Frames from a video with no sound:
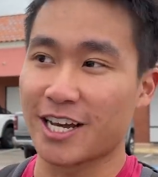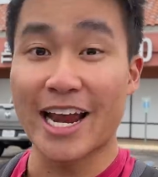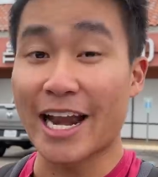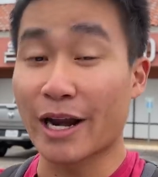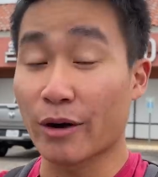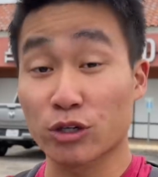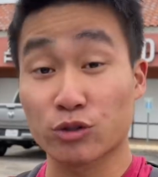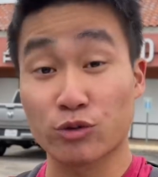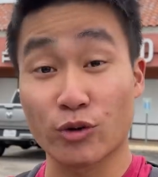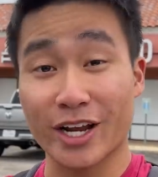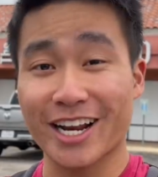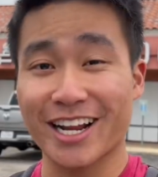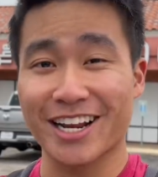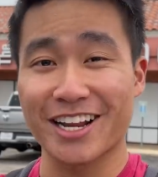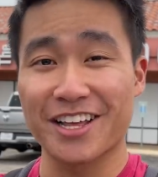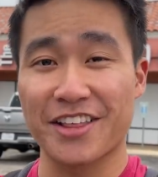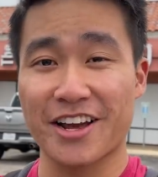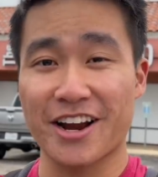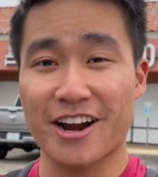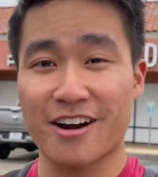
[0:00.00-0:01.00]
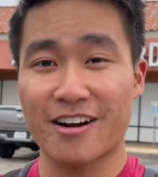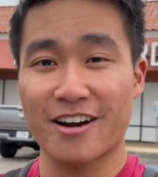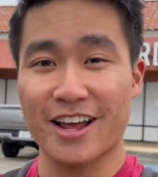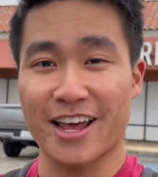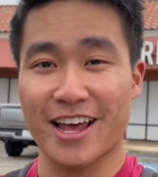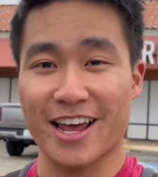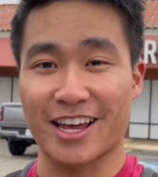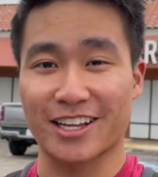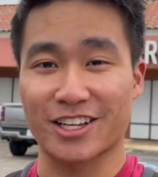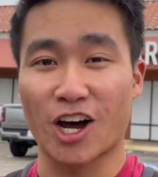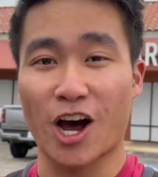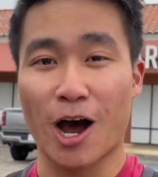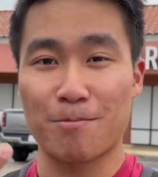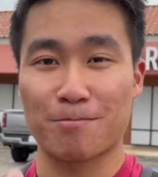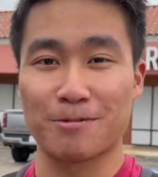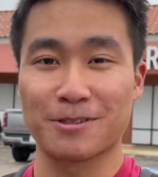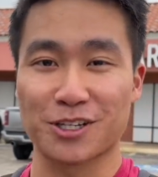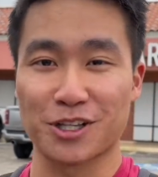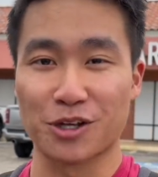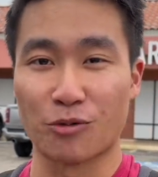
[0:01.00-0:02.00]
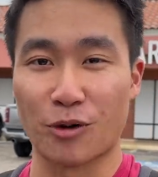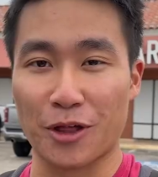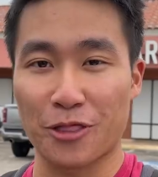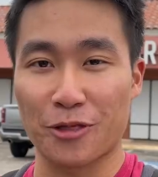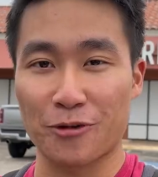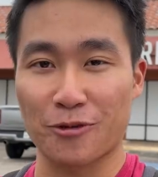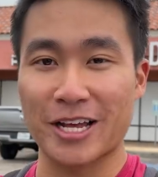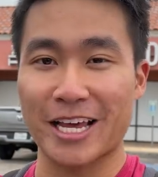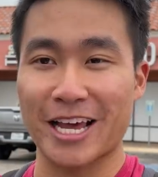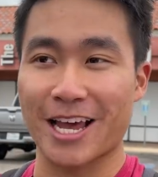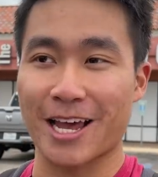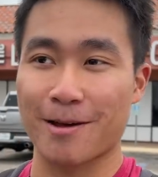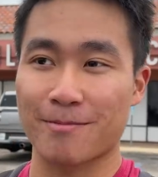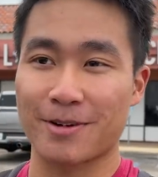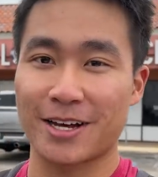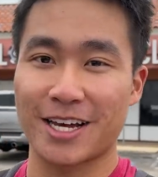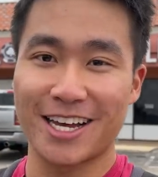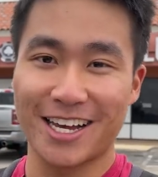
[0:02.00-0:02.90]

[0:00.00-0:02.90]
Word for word: Anyways, we're gonna get in there and hop into the 1-3 game.